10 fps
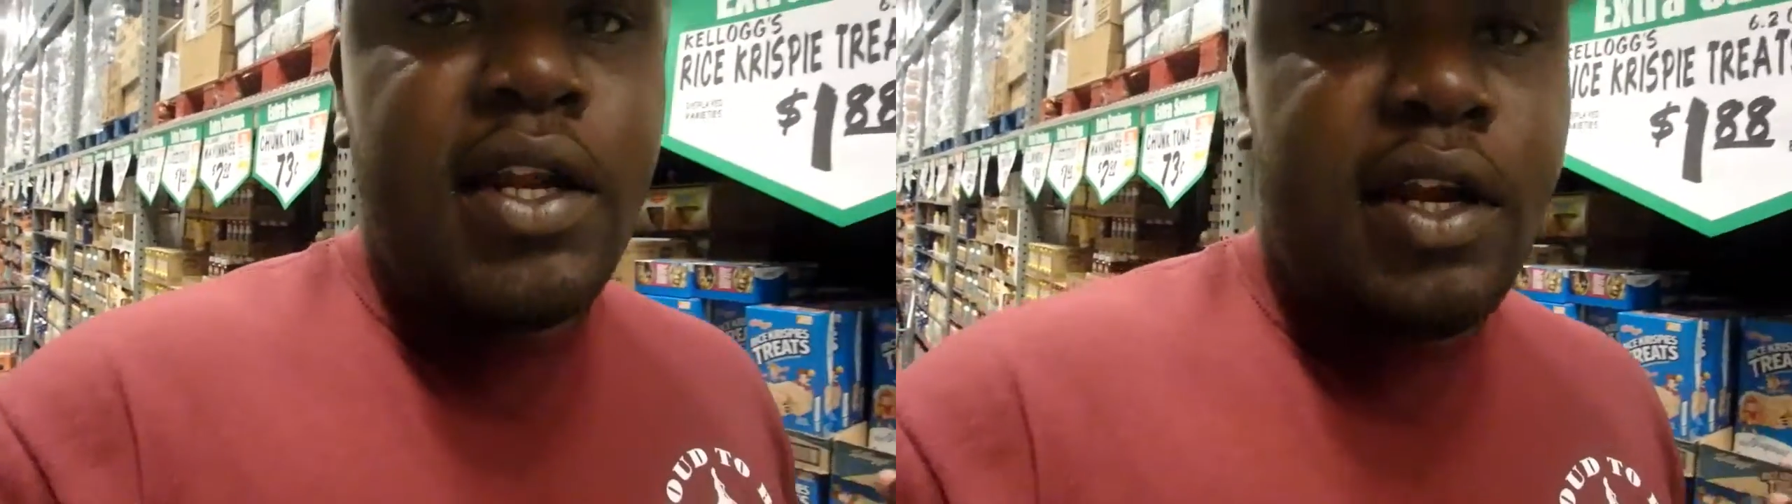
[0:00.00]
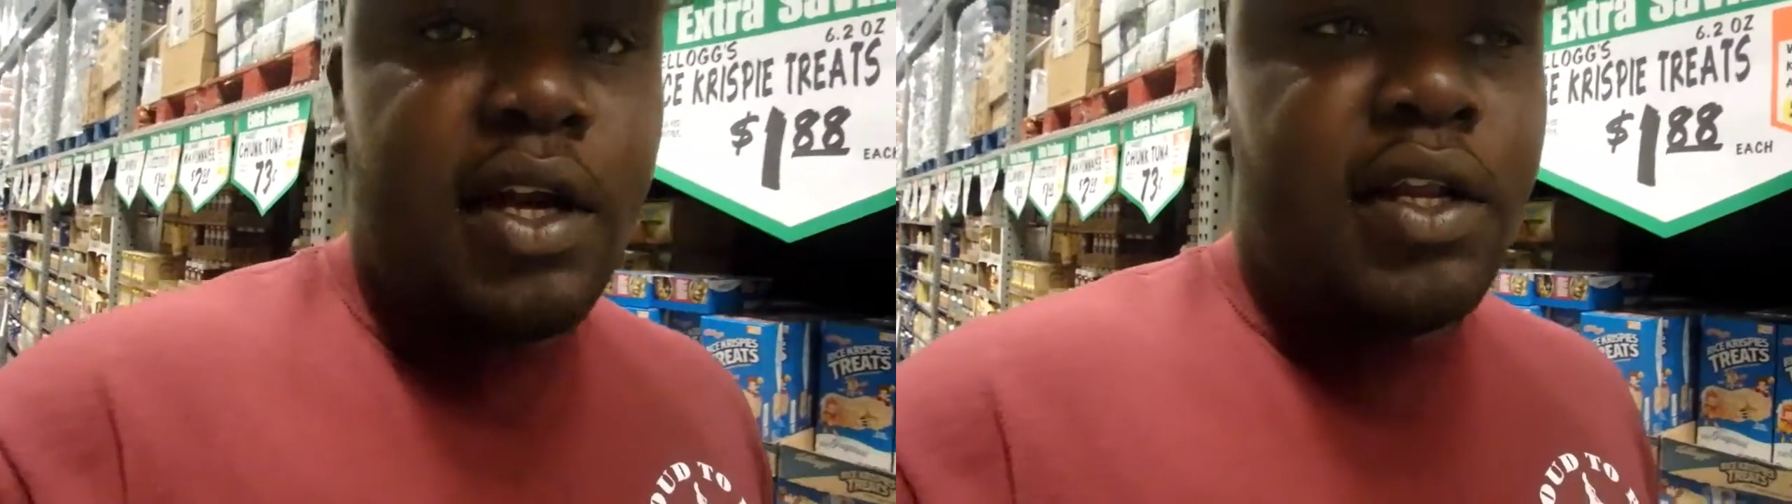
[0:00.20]

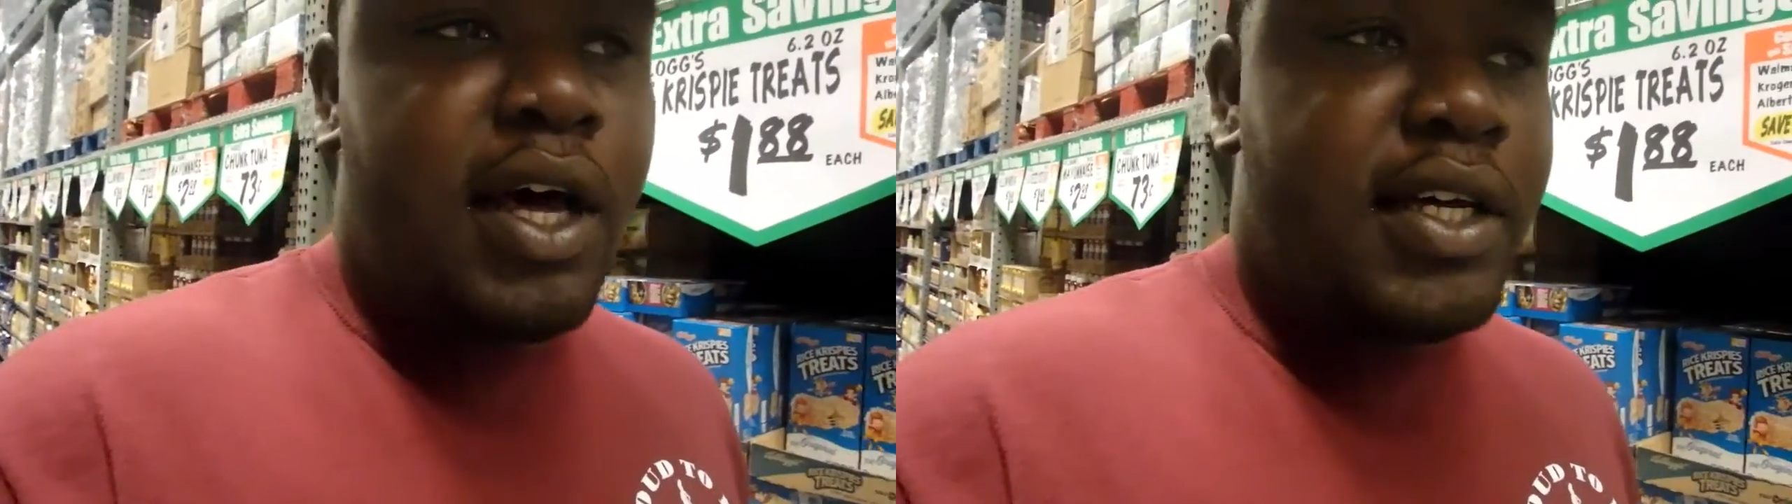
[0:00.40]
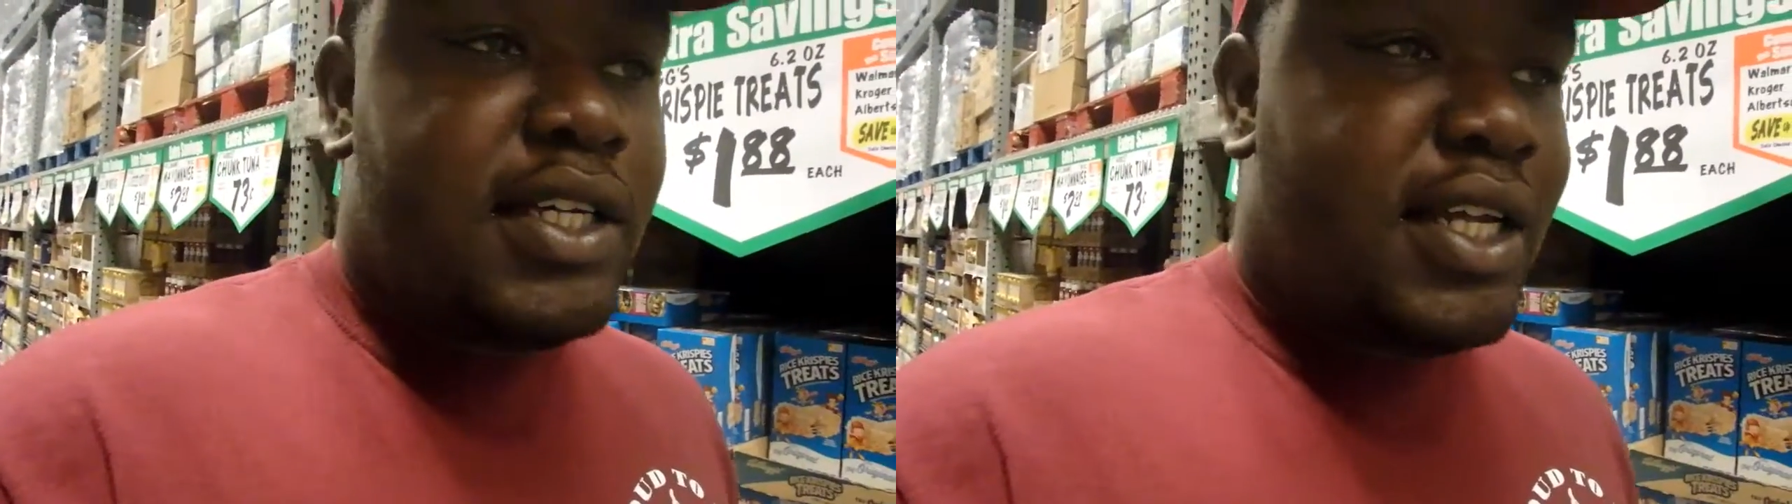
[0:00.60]
not a
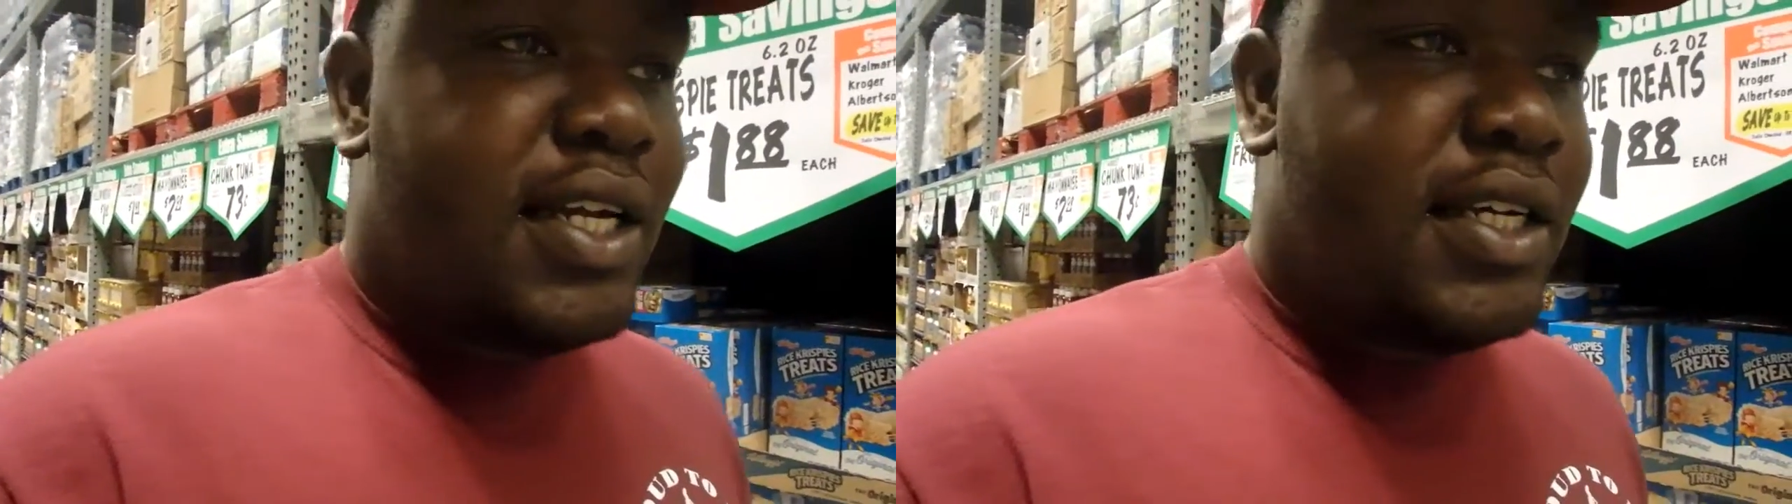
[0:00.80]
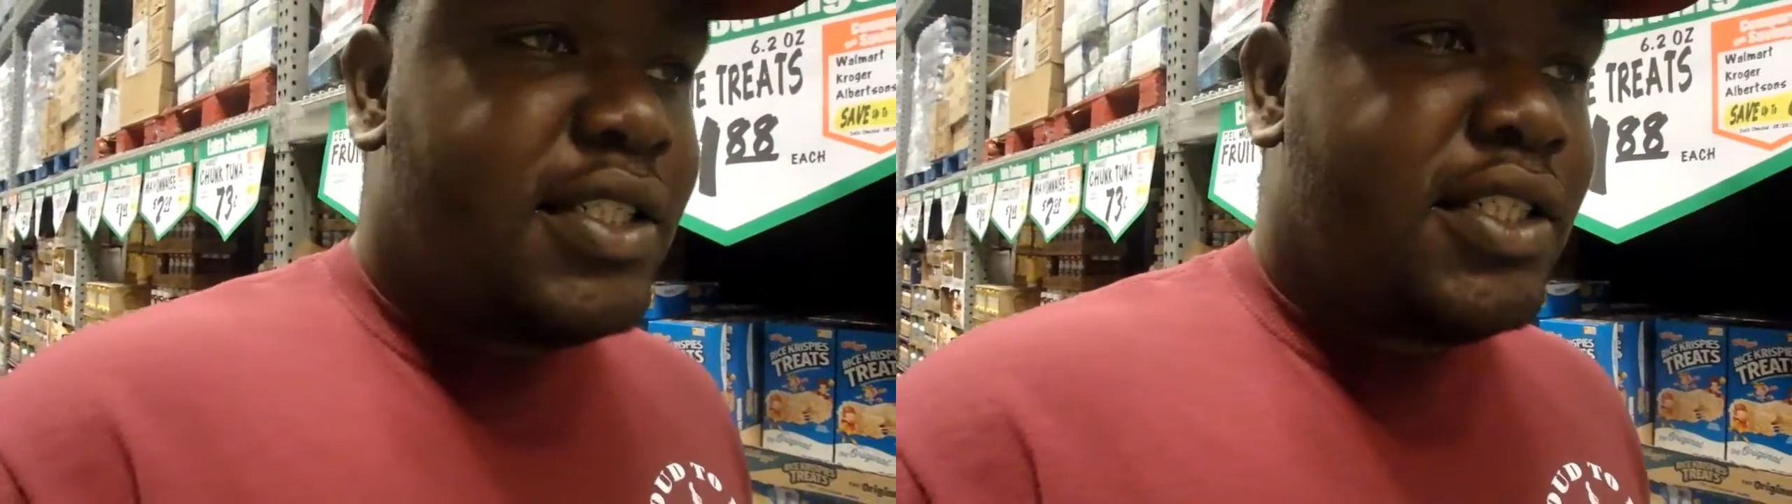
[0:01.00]
lot yes i
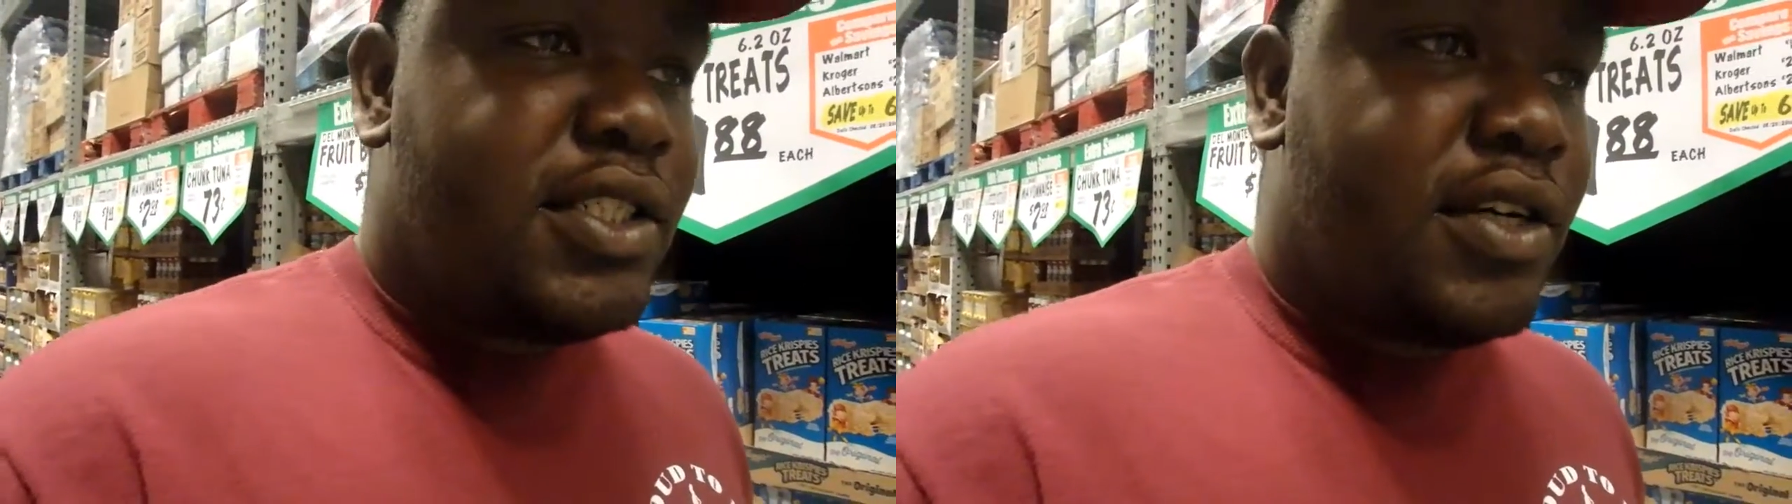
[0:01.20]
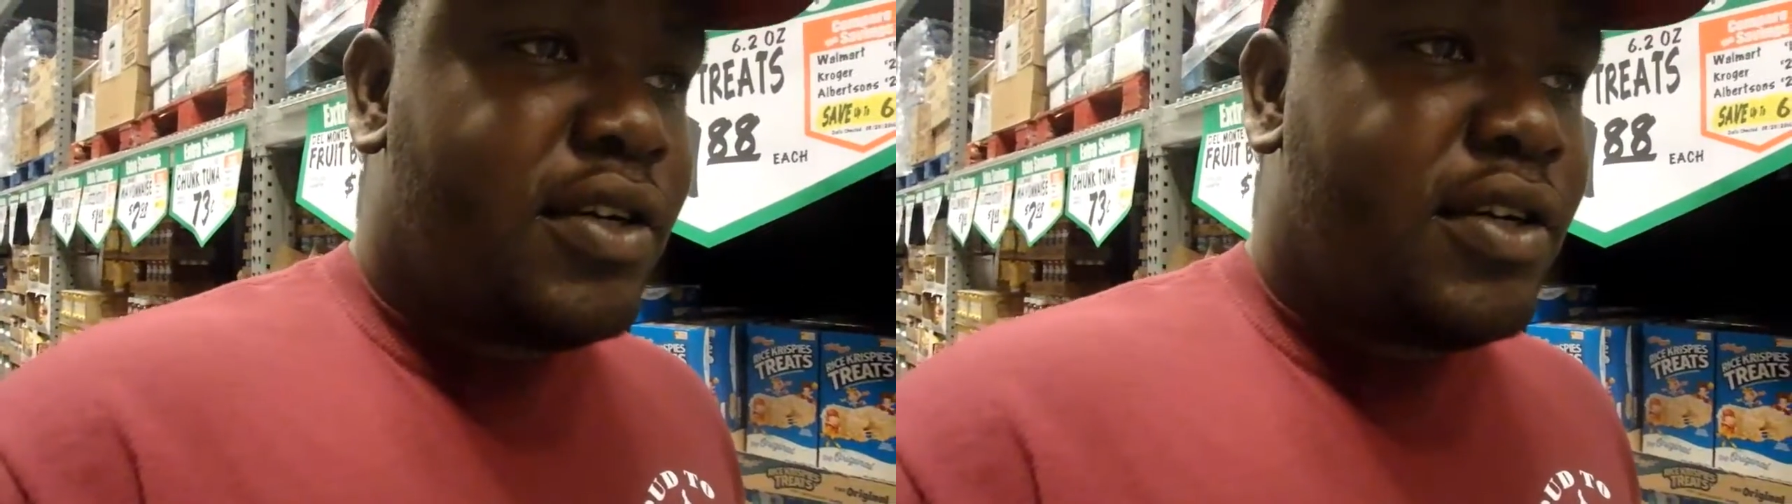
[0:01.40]
did just show